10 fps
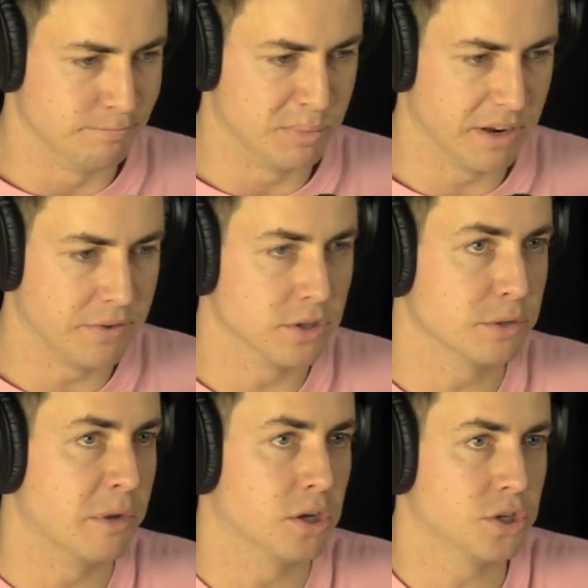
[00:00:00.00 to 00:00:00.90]
But if you're a
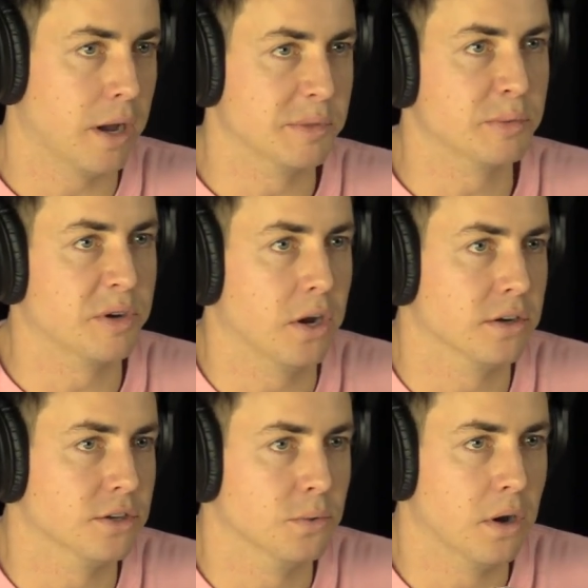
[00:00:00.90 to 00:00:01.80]
small shop, it's pretty
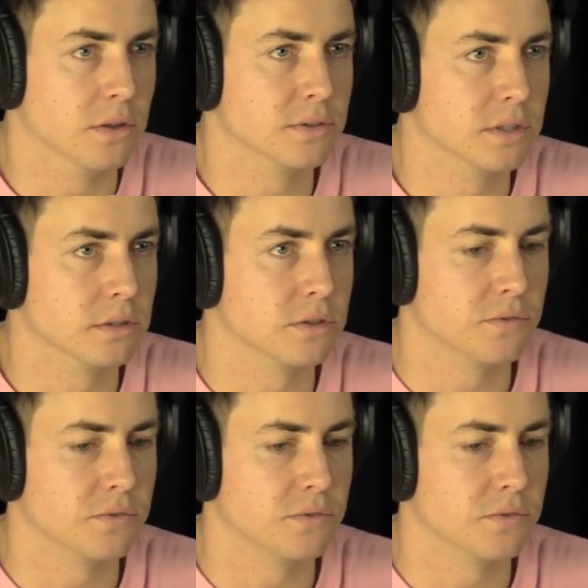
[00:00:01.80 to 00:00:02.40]
hard to do all those things.